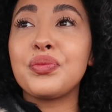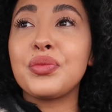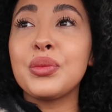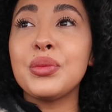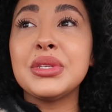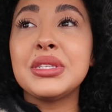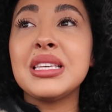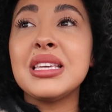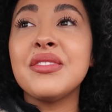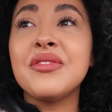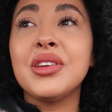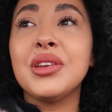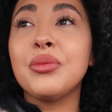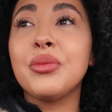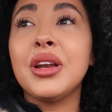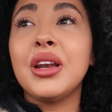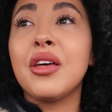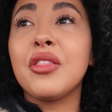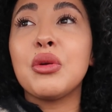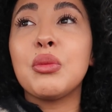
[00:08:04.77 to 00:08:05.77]
was, even
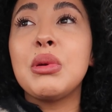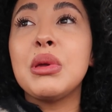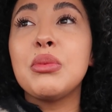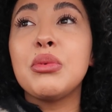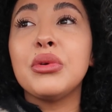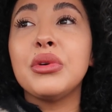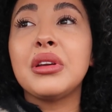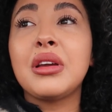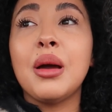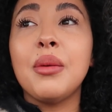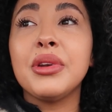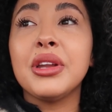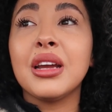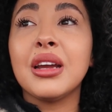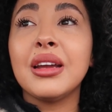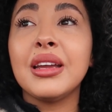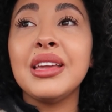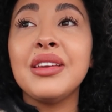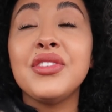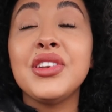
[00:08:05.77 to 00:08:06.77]
when other people would come to
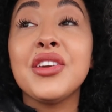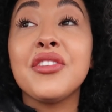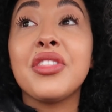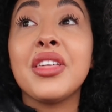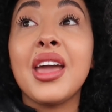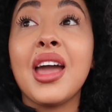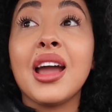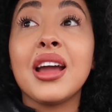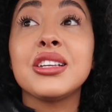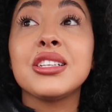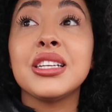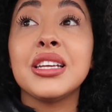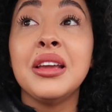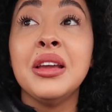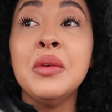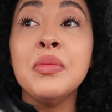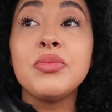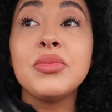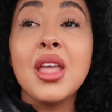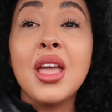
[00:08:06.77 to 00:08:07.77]
her, even if they actually
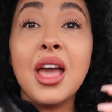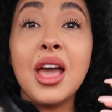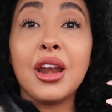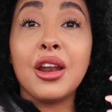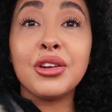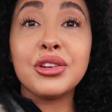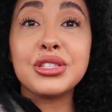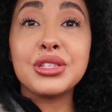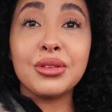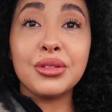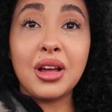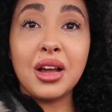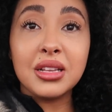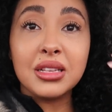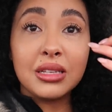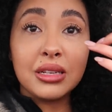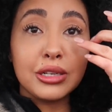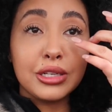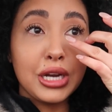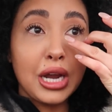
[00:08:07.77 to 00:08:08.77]
had also
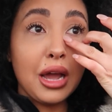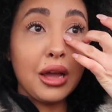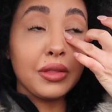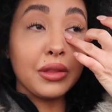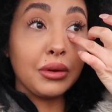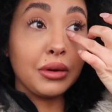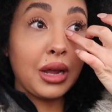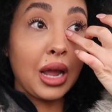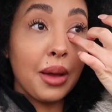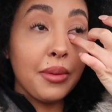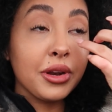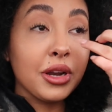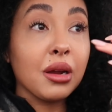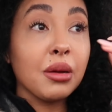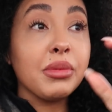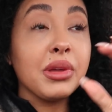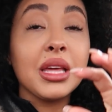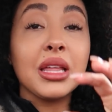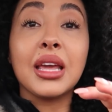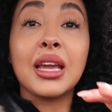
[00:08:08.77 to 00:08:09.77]
lost their child, they would come to her
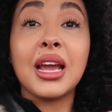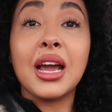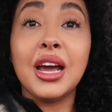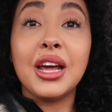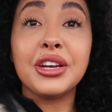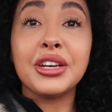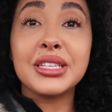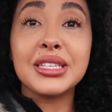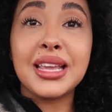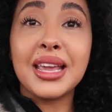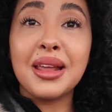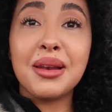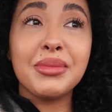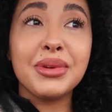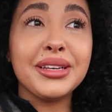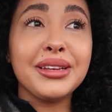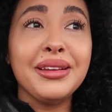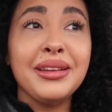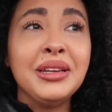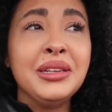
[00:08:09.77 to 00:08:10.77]
being like, I understand,
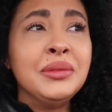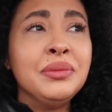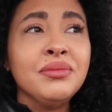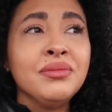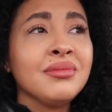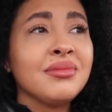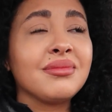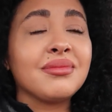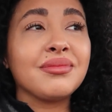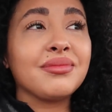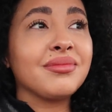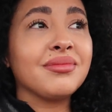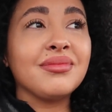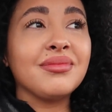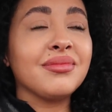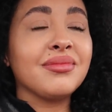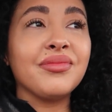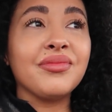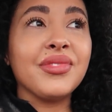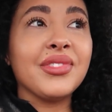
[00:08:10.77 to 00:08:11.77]
but
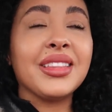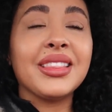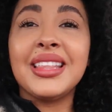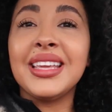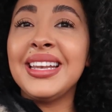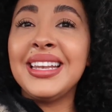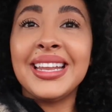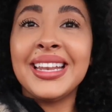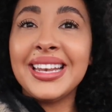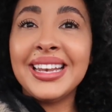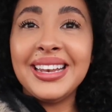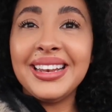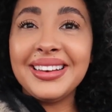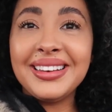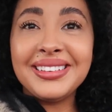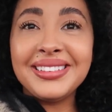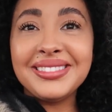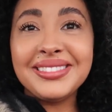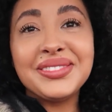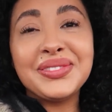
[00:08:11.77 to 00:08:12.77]
they didn't.
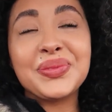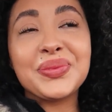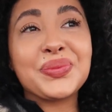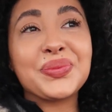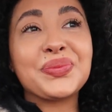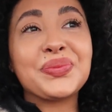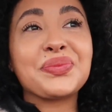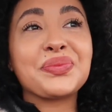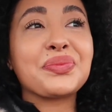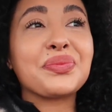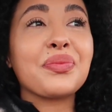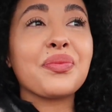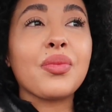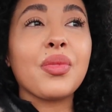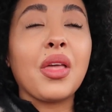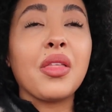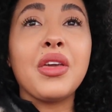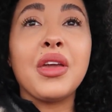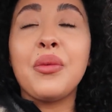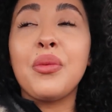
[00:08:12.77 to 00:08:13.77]

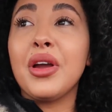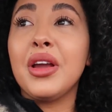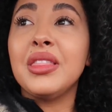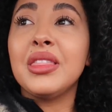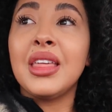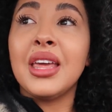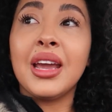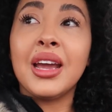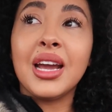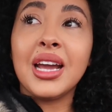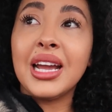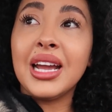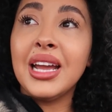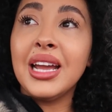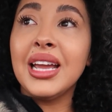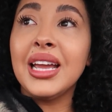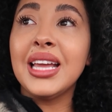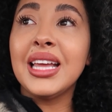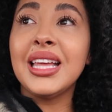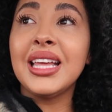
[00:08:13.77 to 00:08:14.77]
They weren't there.
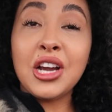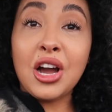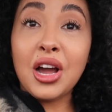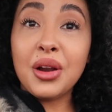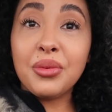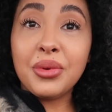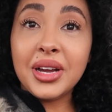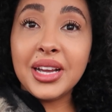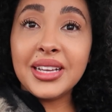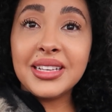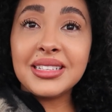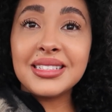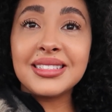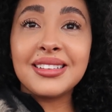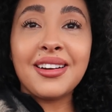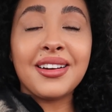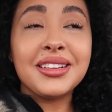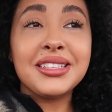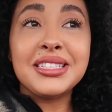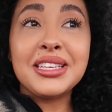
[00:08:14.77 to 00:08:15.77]
God was.
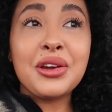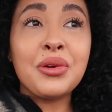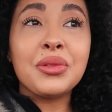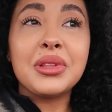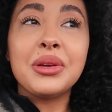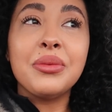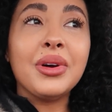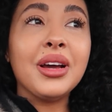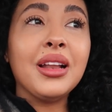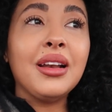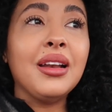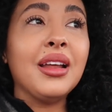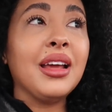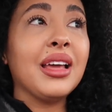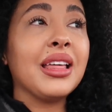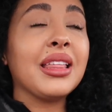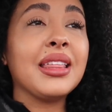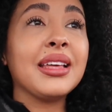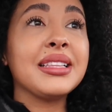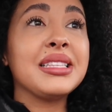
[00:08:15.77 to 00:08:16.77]
God's the only one
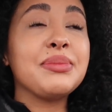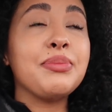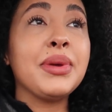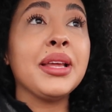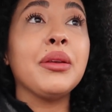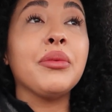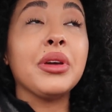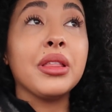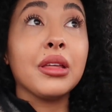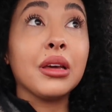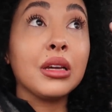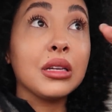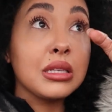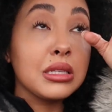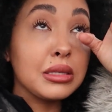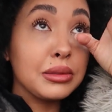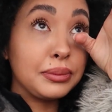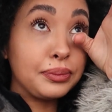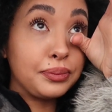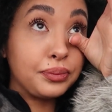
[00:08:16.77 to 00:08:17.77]
that's been with
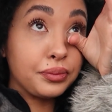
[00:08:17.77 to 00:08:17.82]
us